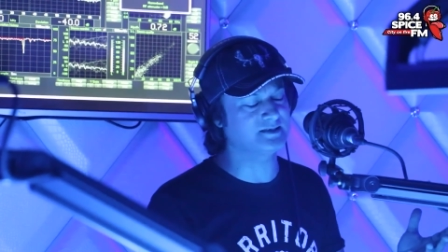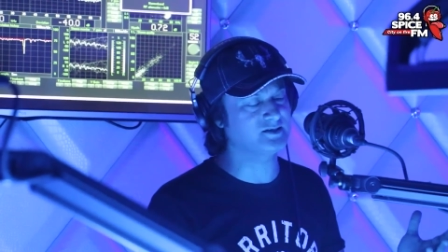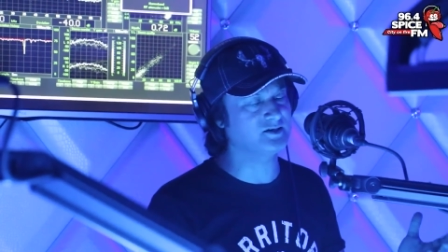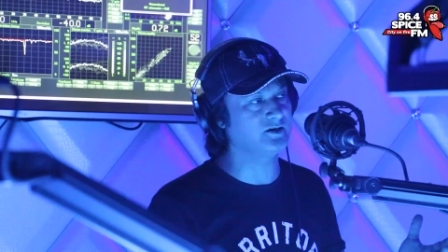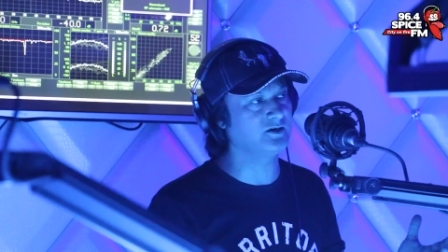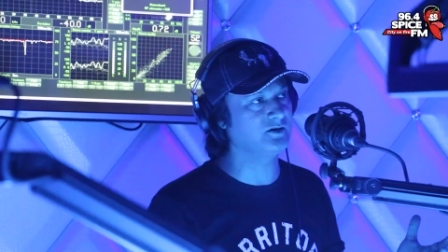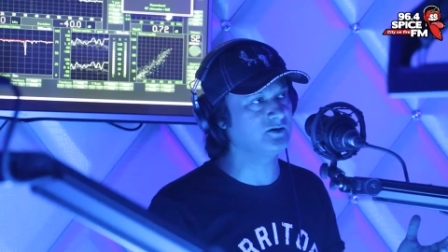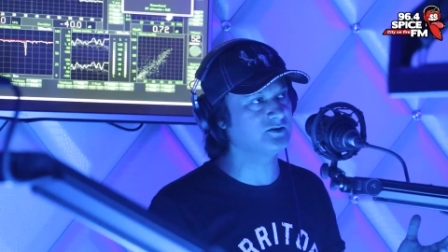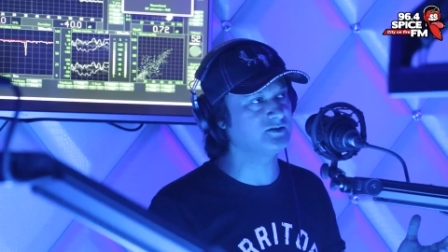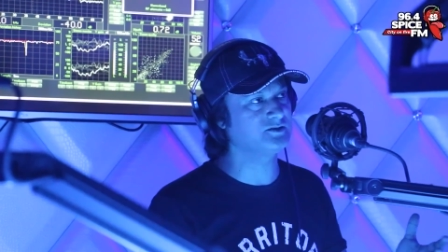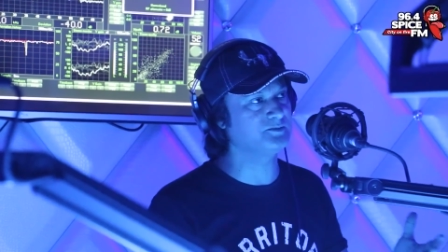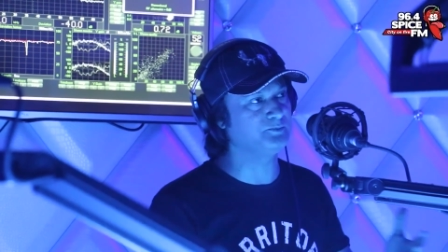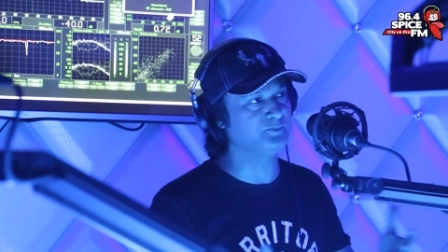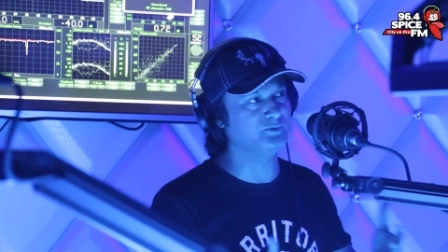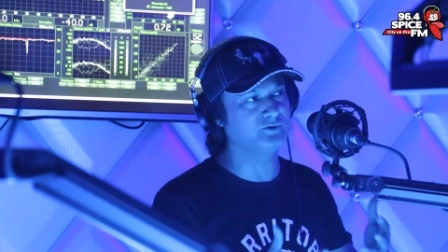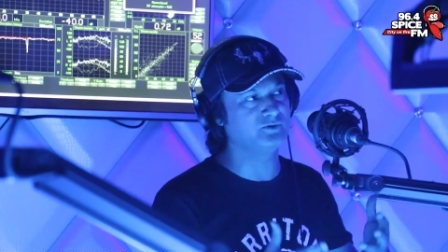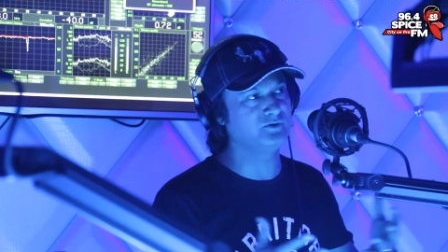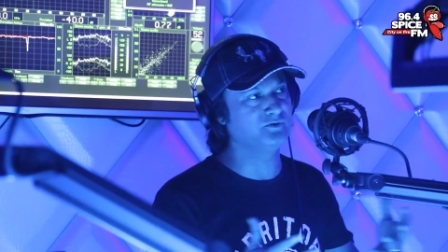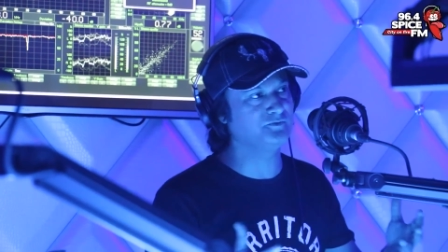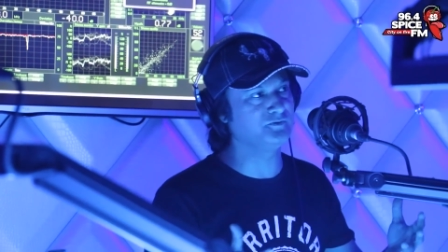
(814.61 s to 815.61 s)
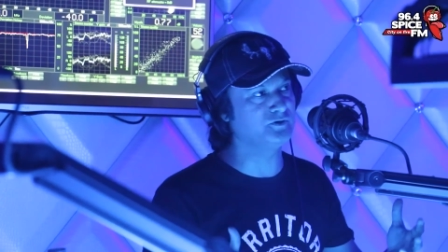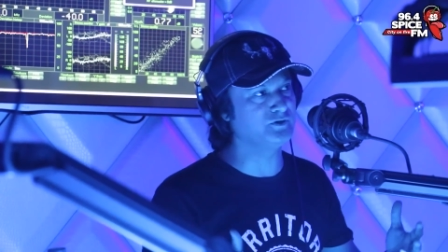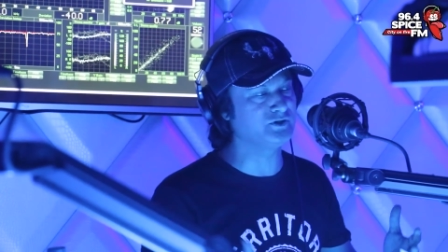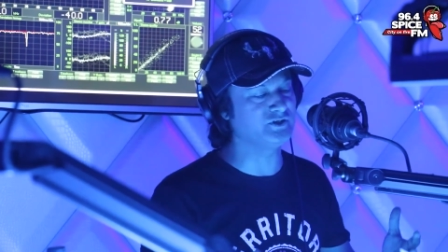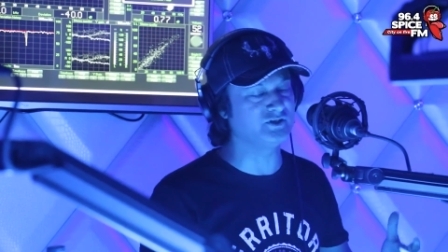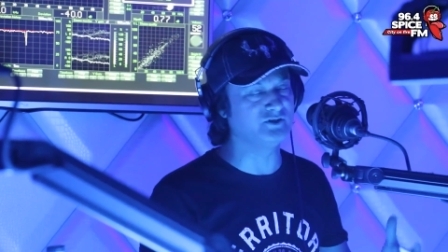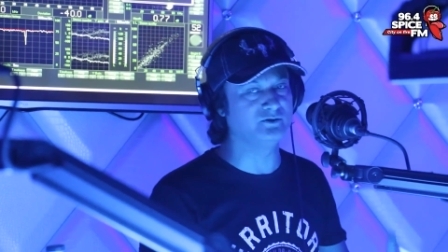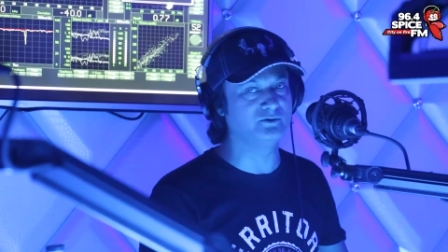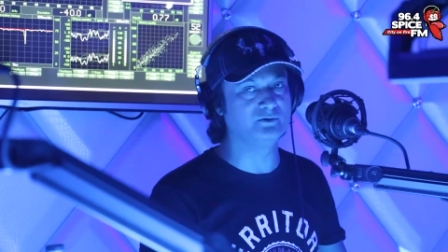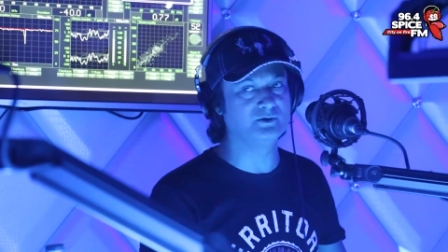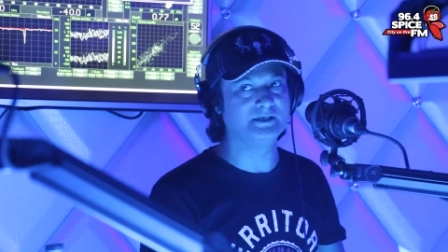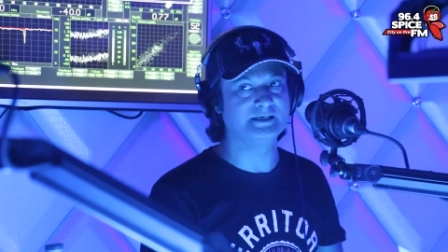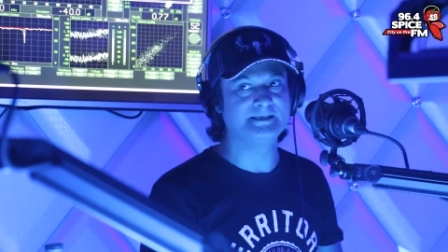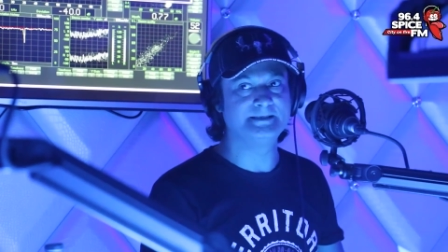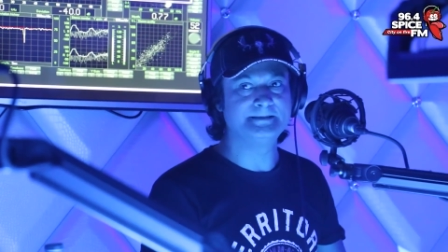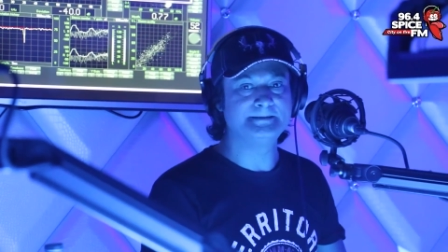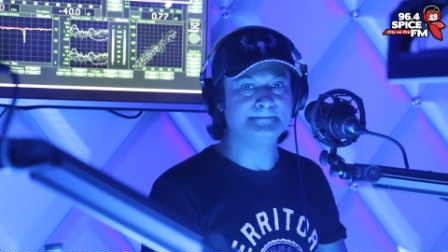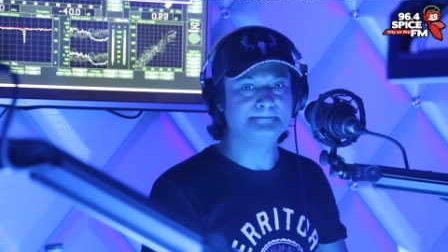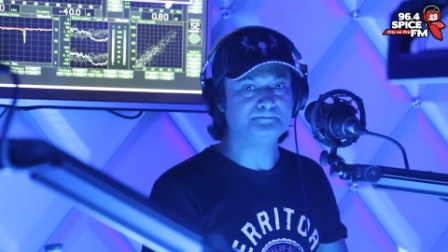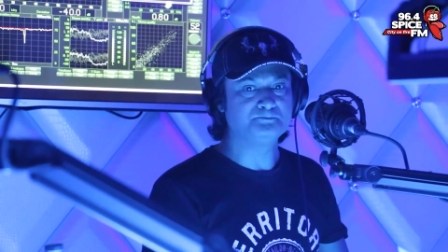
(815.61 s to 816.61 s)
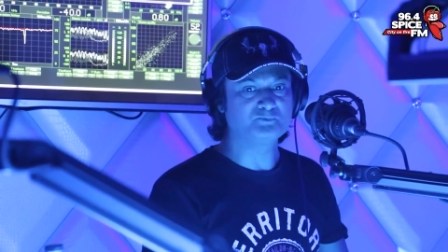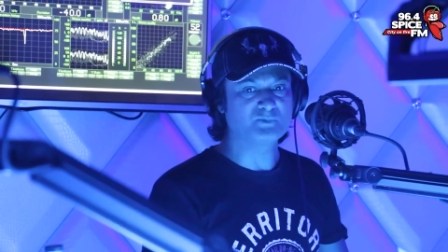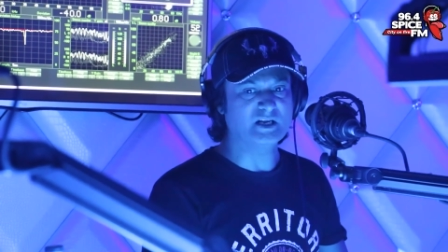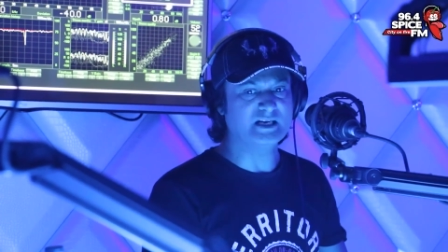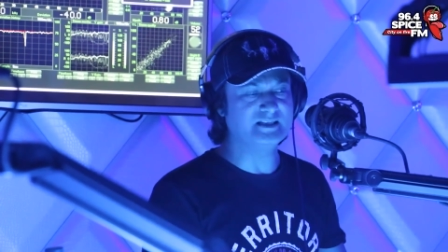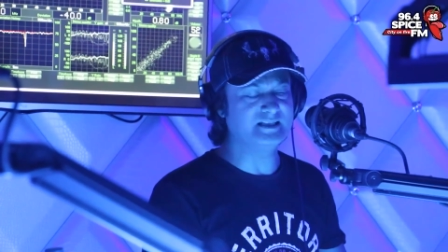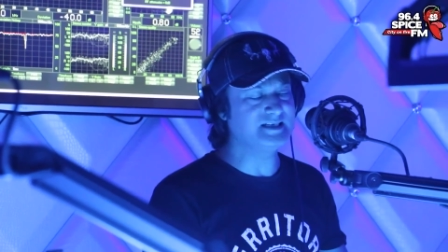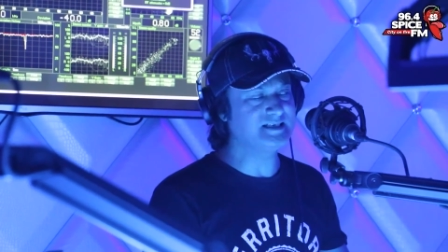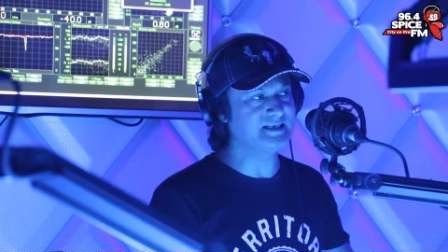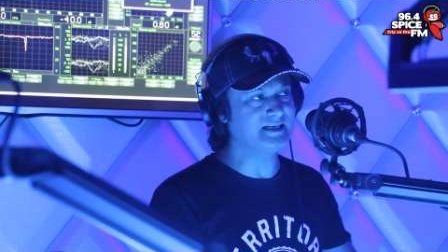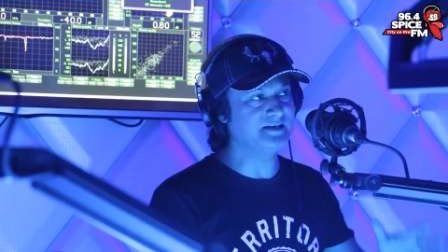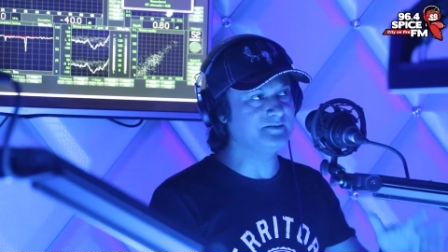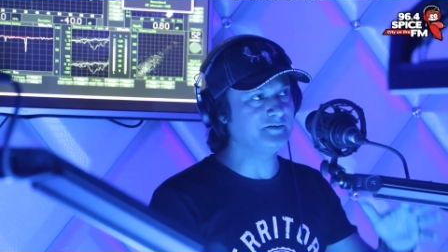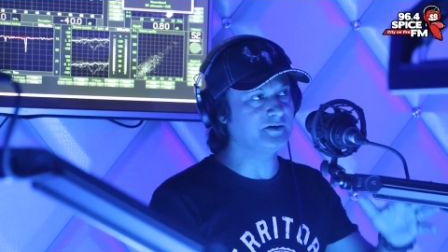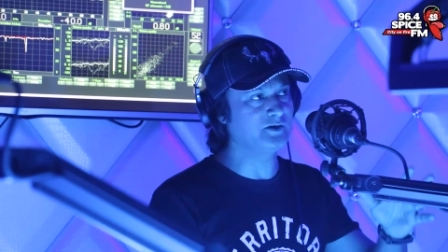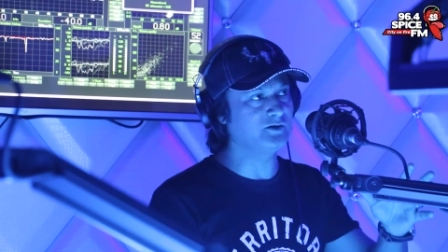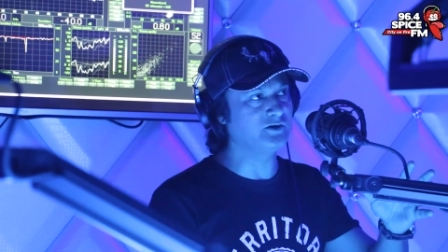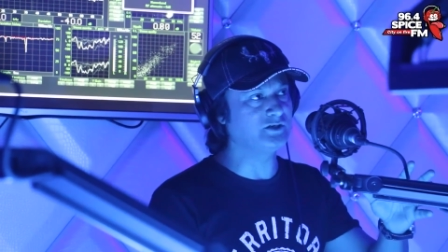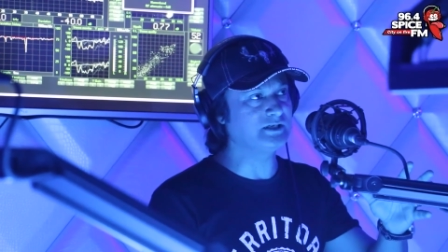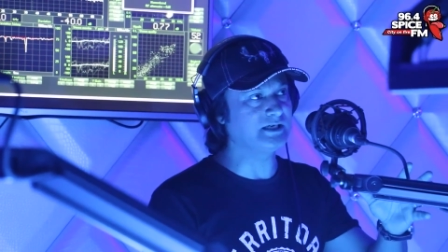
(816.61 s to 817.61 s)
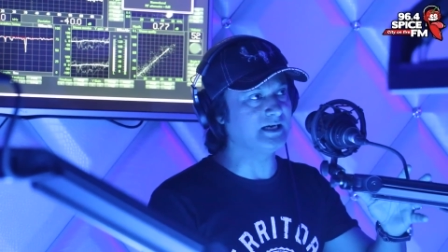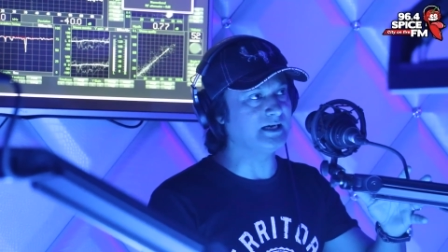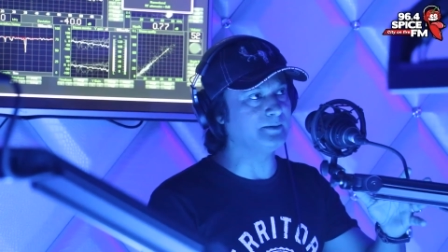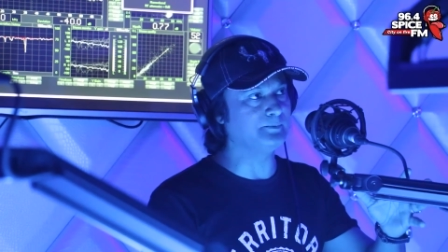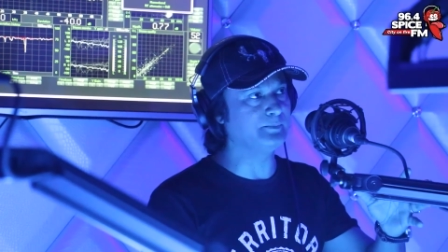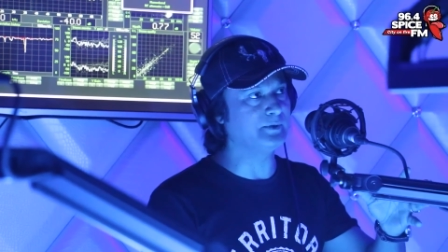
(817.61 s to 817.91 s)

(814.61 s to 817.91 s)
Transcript: songs, beautiful tune. And these are never going to die.